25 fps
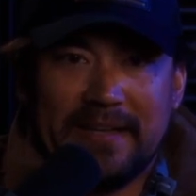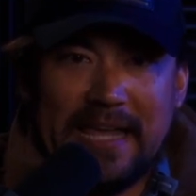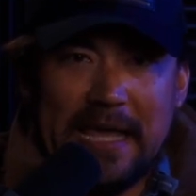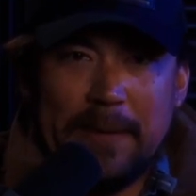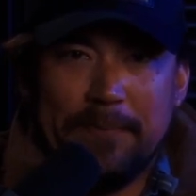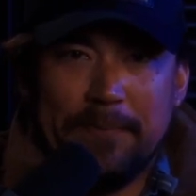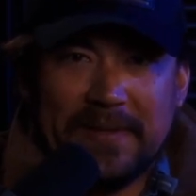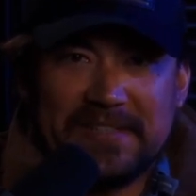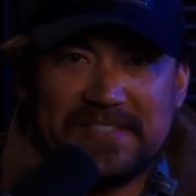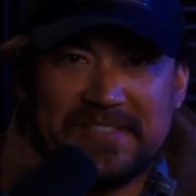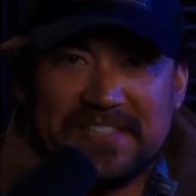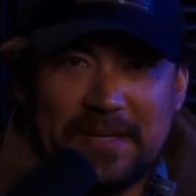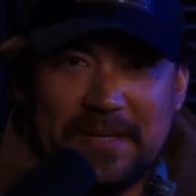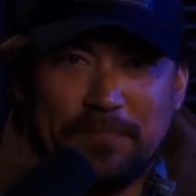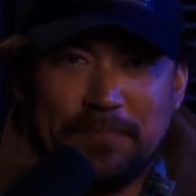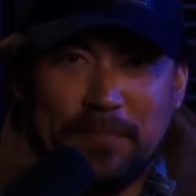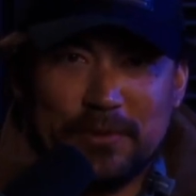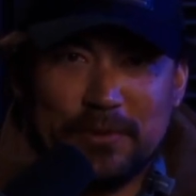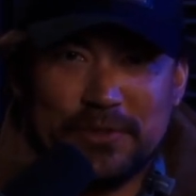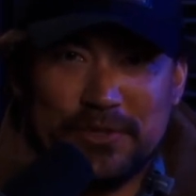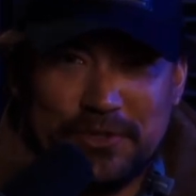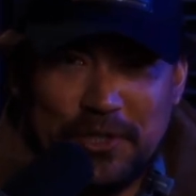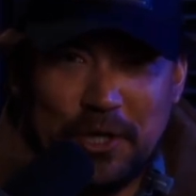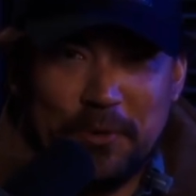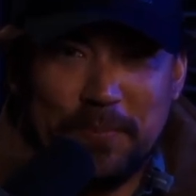Keep it simple,
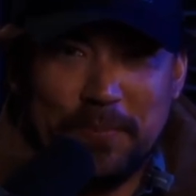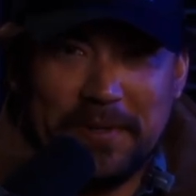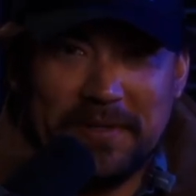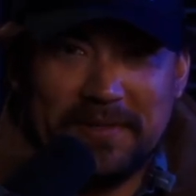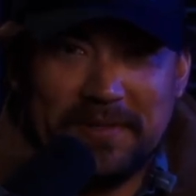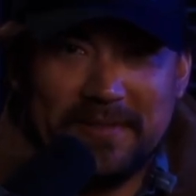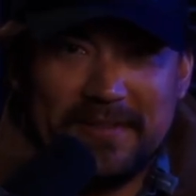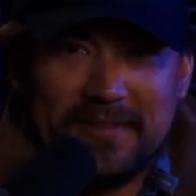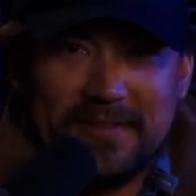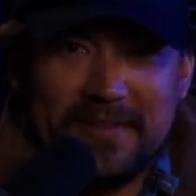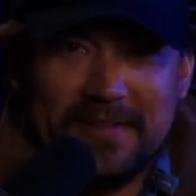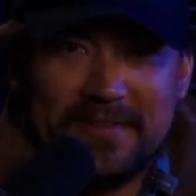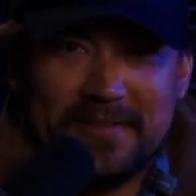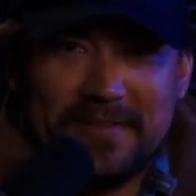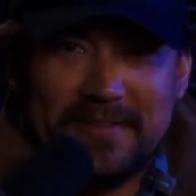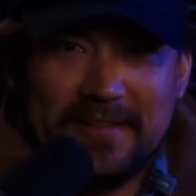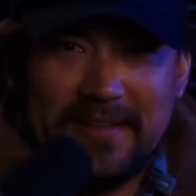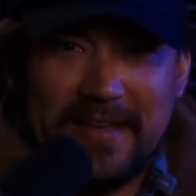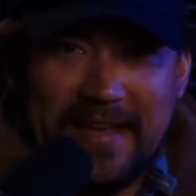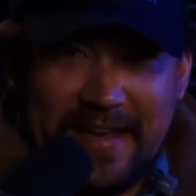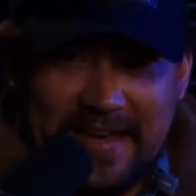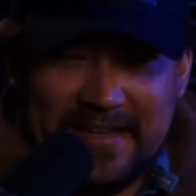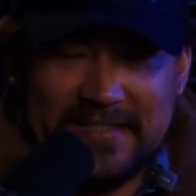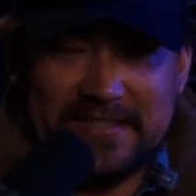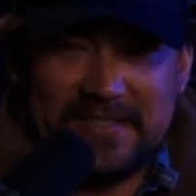stupid.
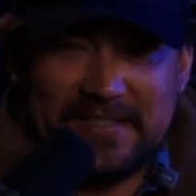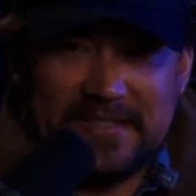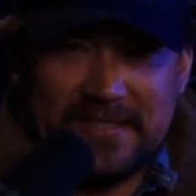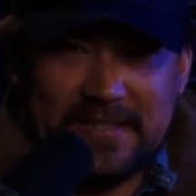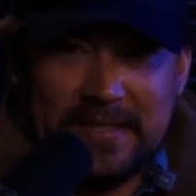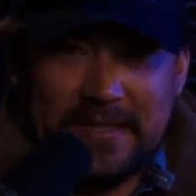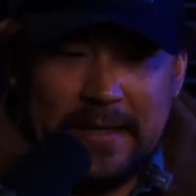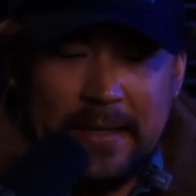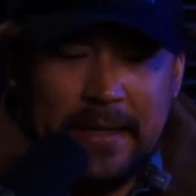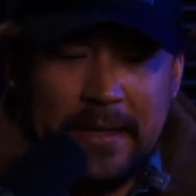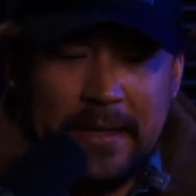KISS.